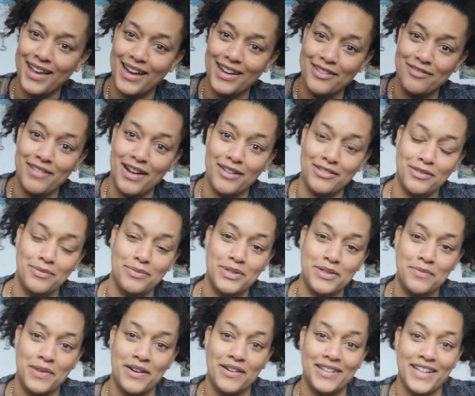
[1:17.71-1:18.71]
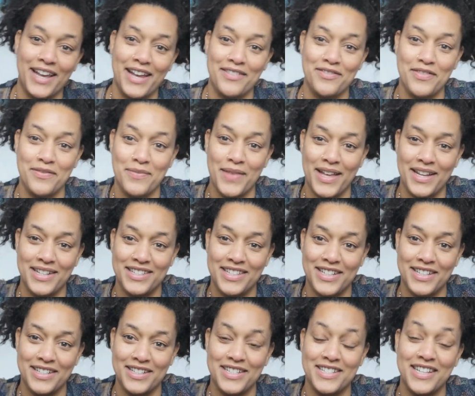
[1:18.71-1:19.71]
and around up to Margate, from there
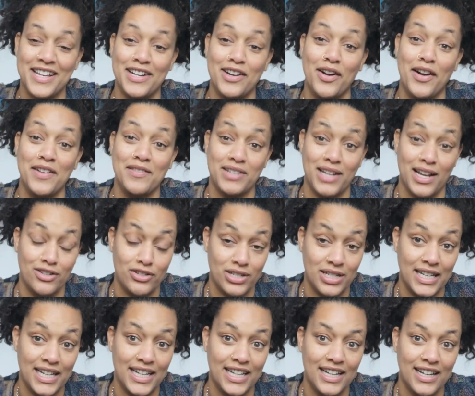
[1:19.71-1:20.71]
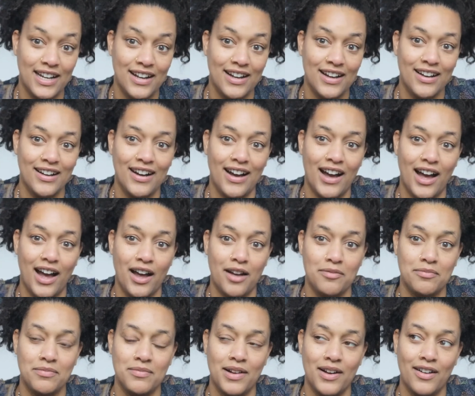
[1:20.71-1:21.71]
to St. Ives, actually,
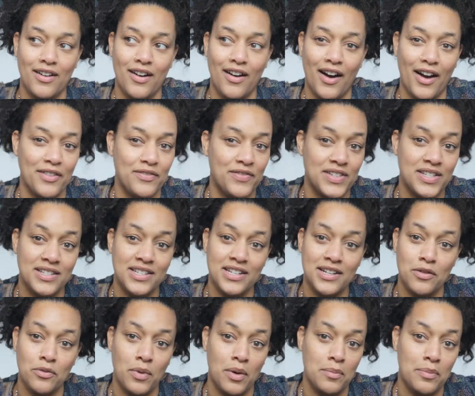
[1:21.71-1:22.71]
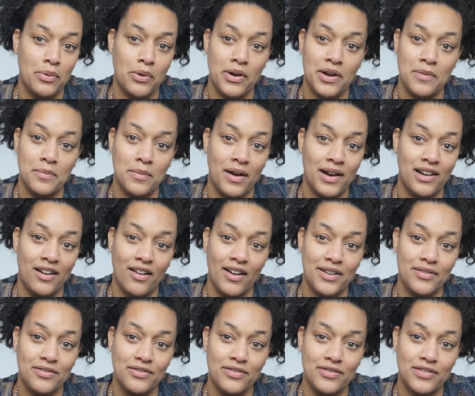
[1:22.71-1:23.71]
I visited at one point in my
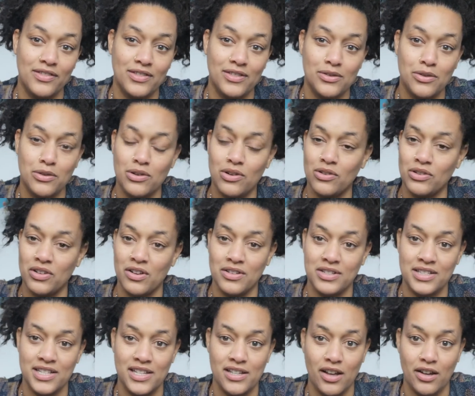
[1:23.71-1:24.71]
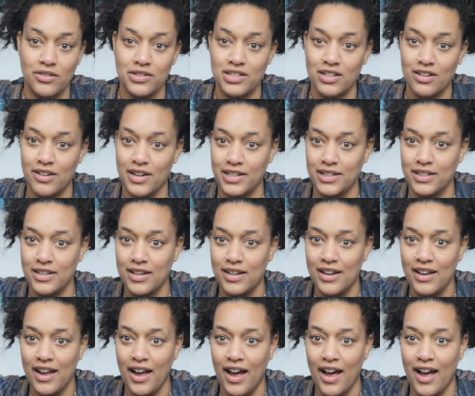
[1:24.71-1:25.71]
life, all along our sea coastline.
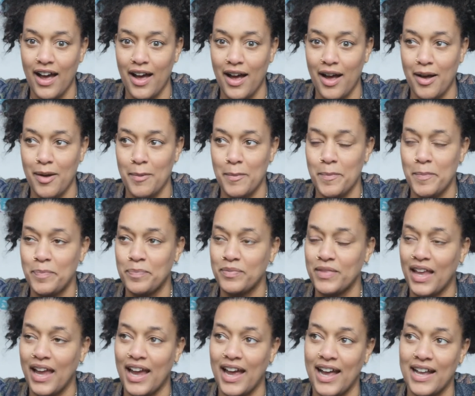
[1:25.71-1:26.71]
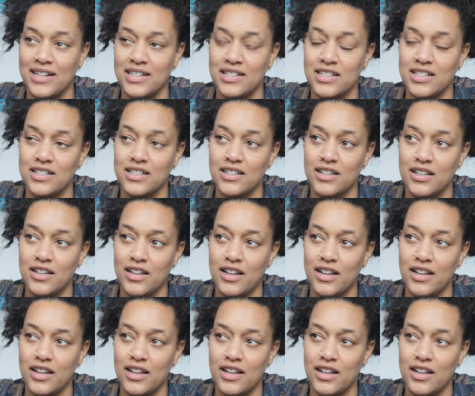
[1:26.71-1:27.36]
And